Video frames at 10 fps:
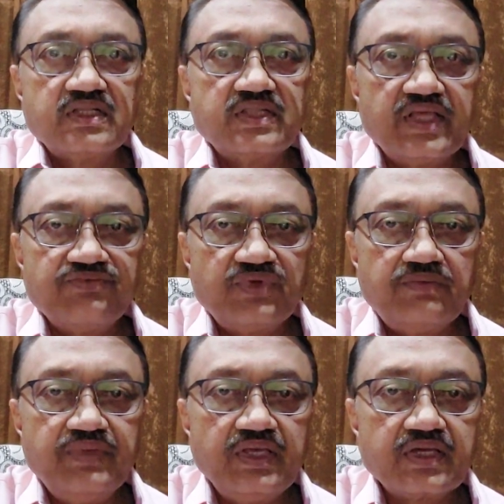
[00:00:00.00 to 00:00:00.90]
they
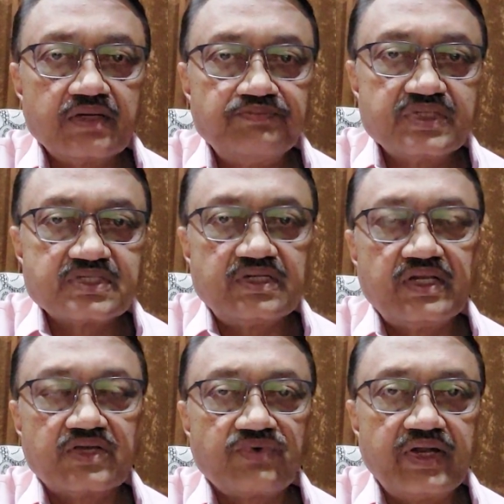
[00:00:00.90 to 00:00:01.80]
will be compulsorily
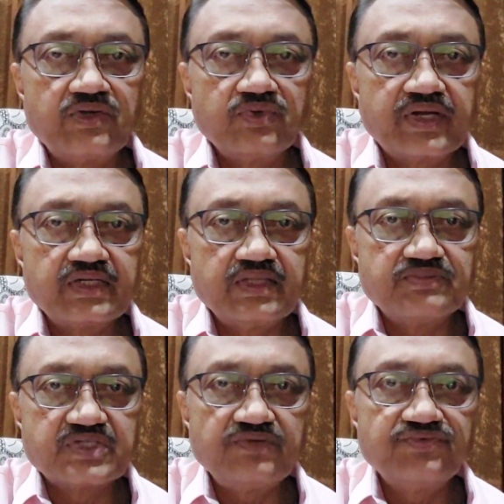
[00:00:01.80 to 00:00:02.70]
required to get
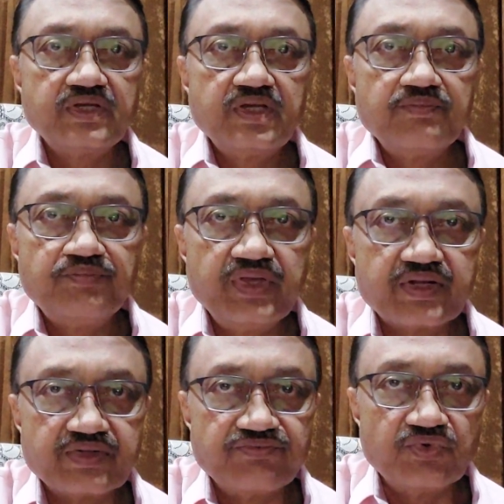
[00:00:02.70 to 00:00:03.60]
themselves
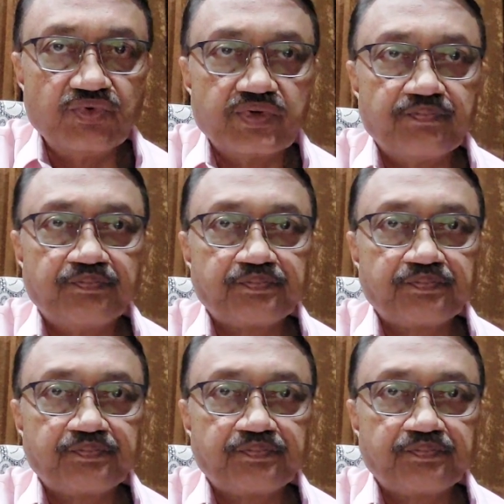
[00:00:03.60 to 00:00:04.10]
peer reviewed.